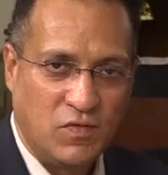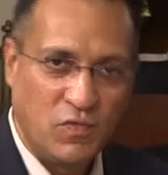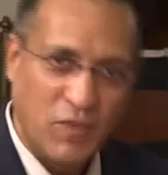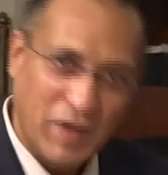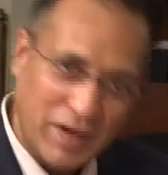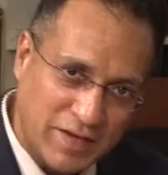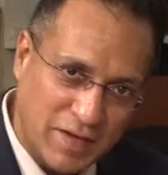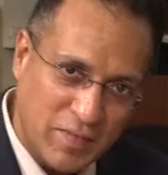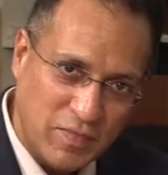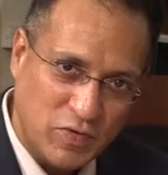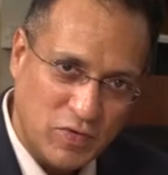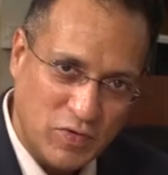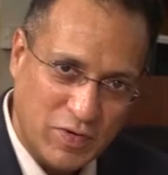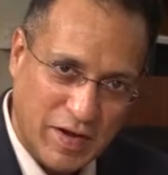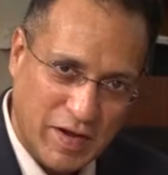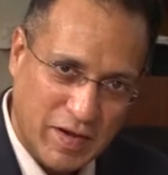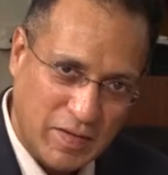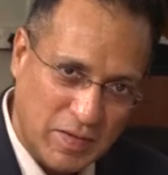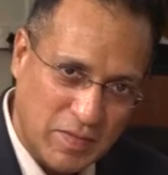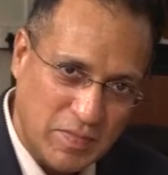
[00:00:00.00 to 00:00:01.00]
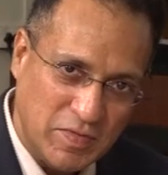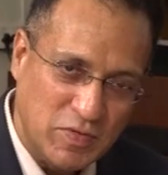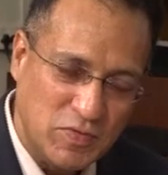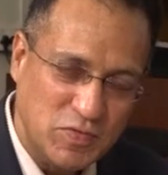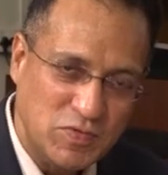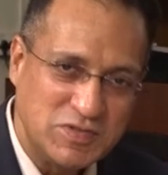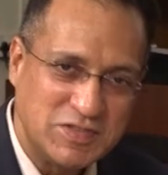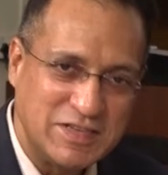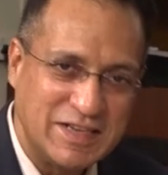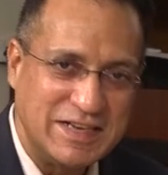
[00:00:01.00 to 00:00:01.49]
Welcome to ANM
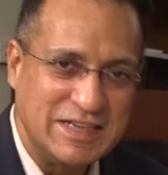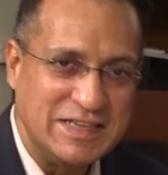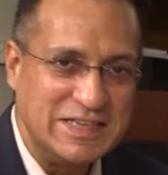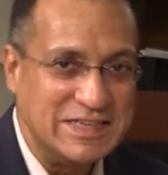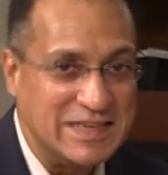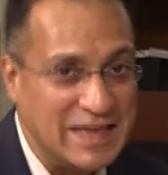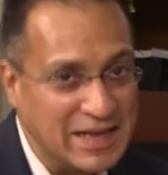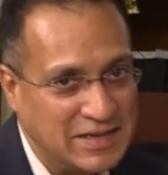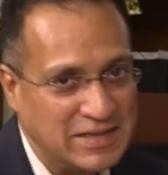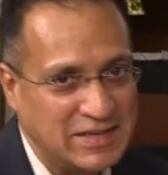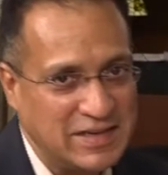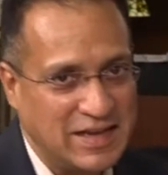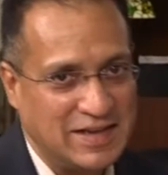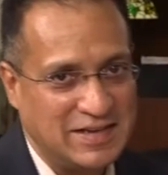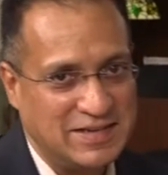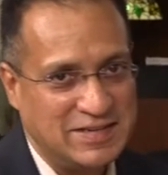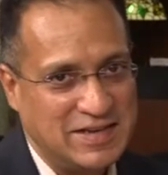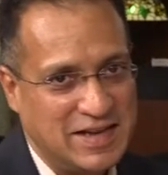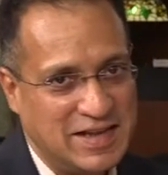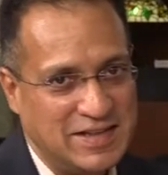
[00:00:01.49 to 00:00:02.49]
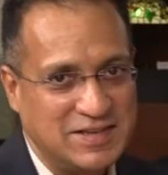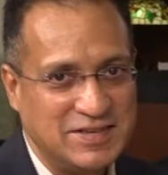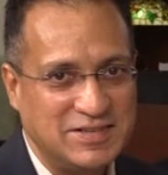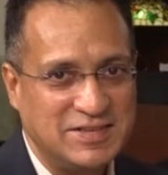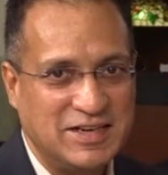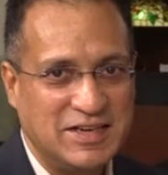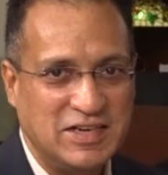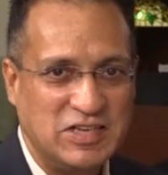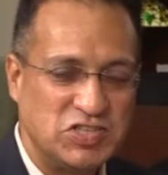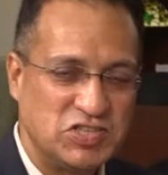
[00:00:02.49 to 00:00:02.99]
News and yet
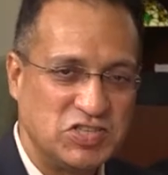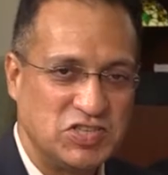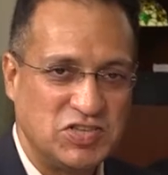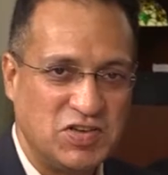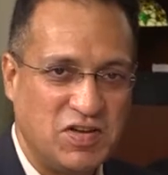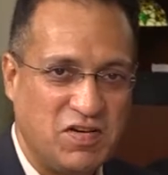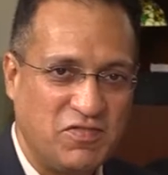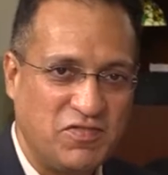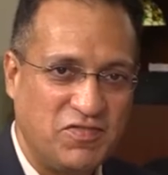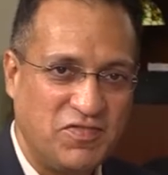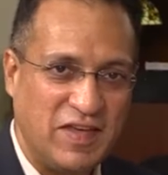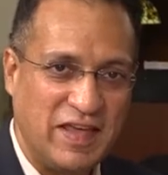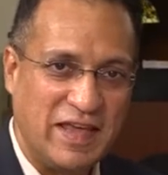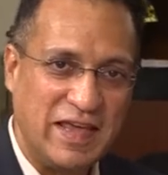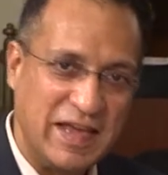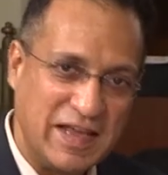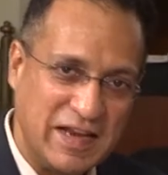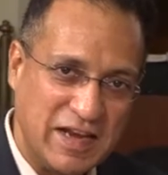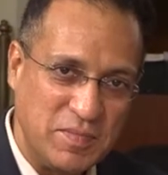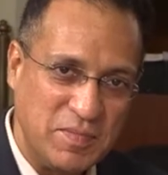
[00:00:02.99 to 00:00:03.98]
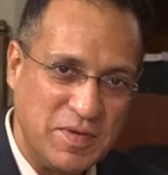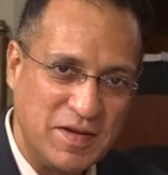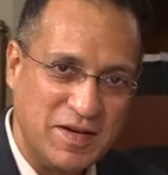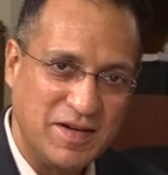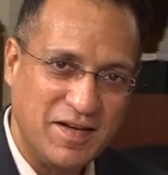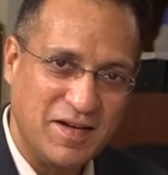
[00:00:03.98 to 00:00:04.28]
another edition of ANM